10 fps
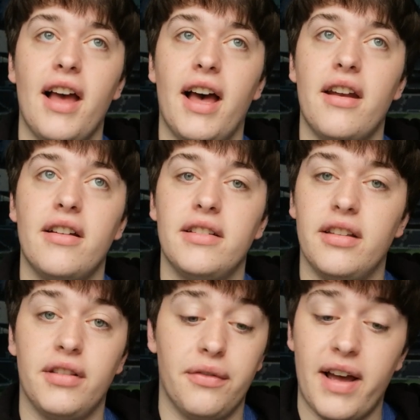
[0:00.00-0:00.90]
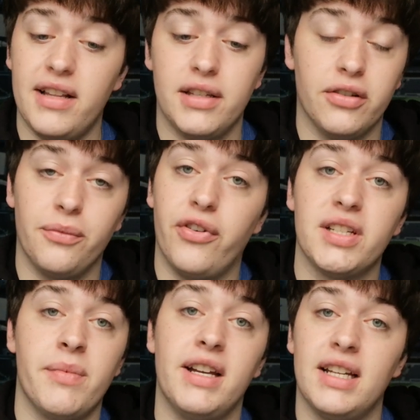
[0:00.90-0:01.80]
and the, the fans from
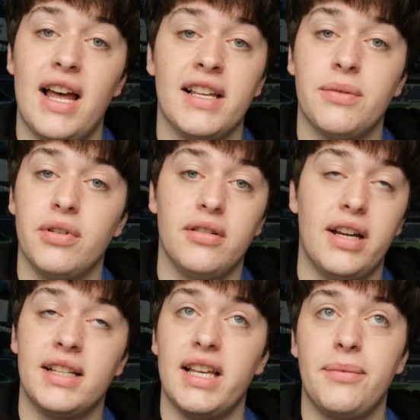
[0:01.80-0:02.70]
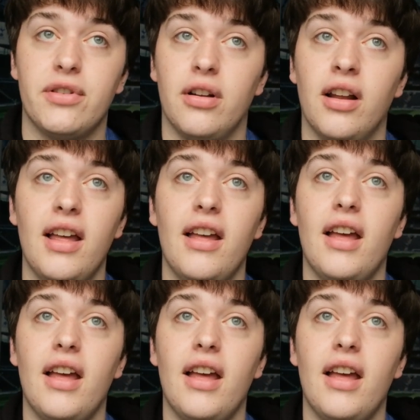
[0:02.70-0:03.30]
first minute to last were exceptional.